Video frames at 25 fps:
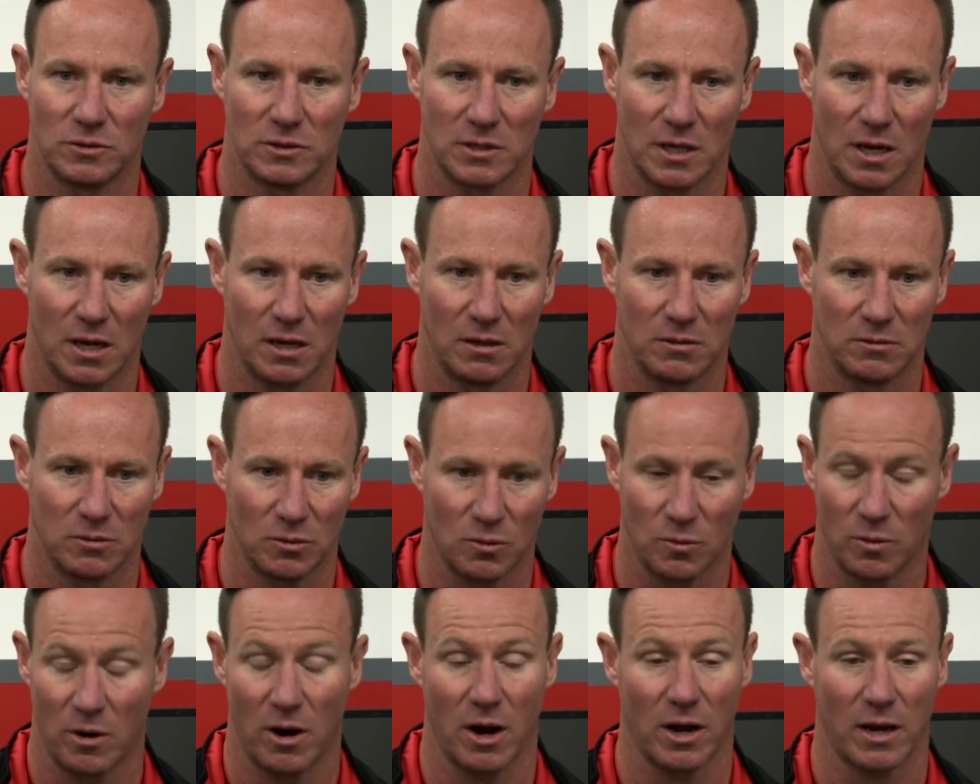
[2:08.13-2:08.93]
So,
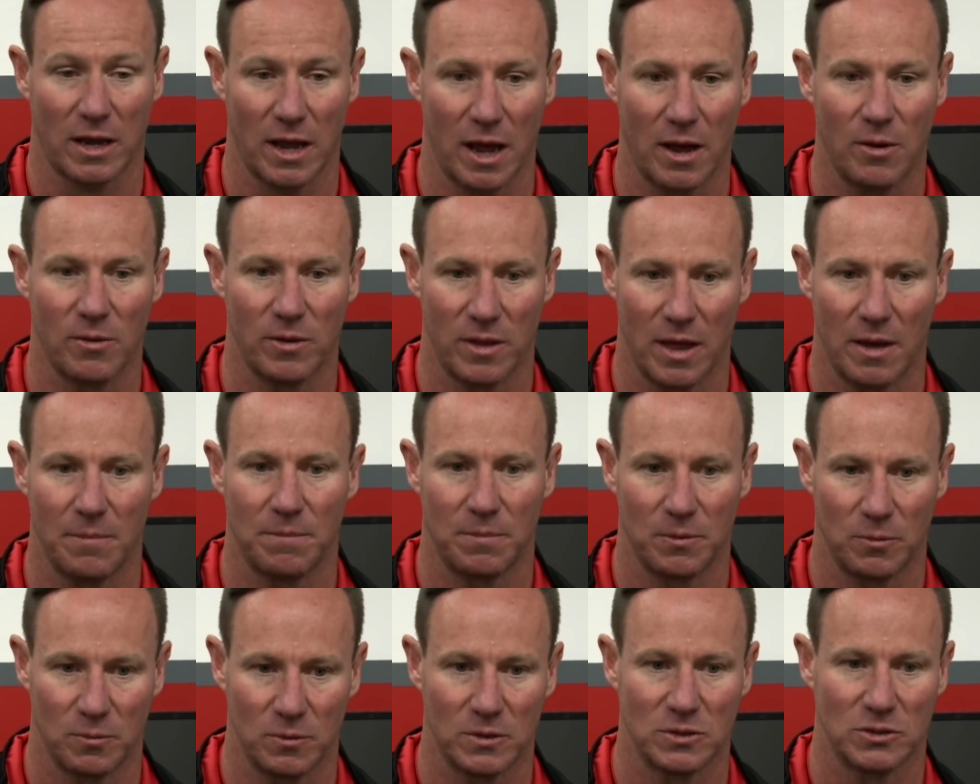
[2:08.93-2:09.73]
look, we're okay with
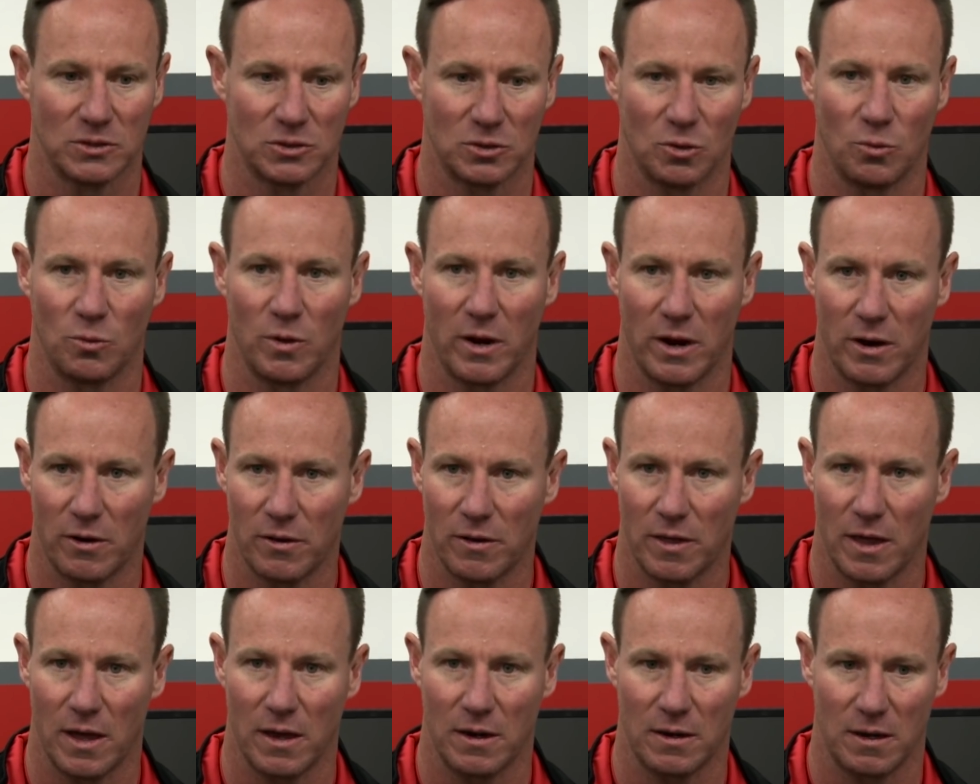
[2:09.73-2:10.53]
that, but we're just aware
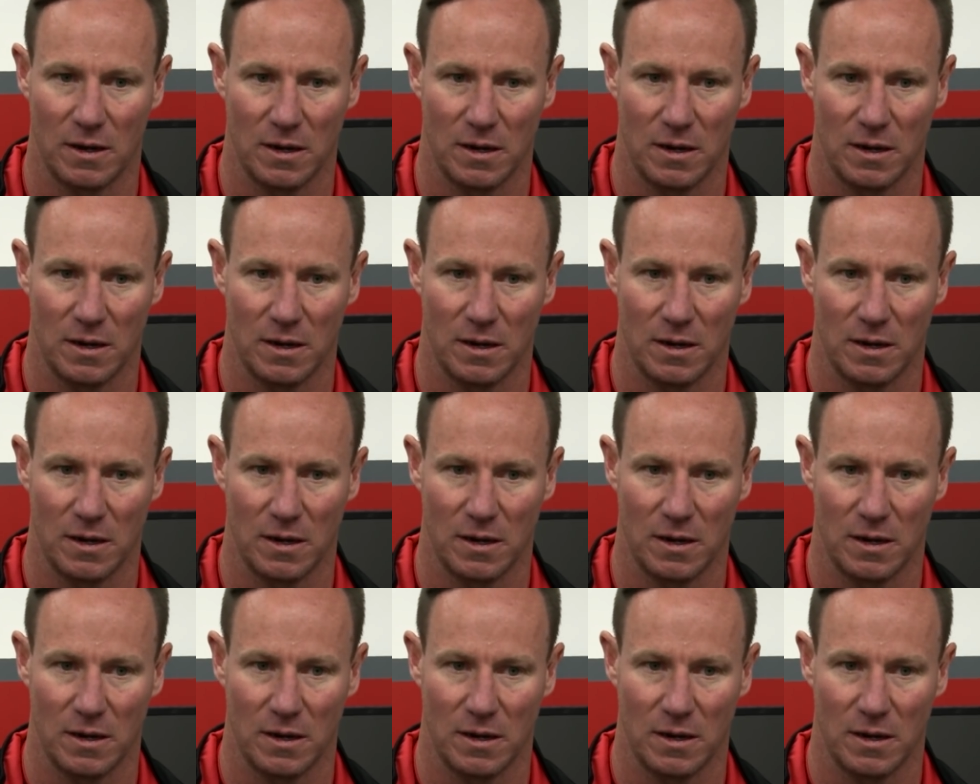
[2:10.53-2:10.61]
of that.